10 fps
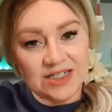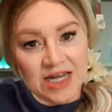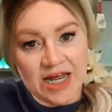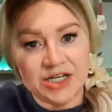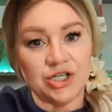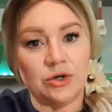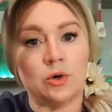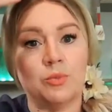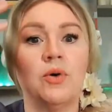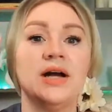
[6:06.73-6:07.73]
tension
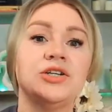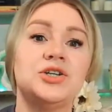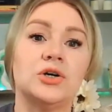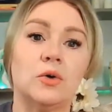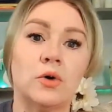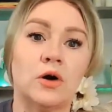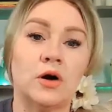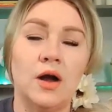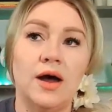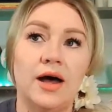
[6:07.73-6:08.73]
or pressure
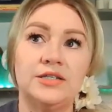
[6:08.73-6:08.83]
or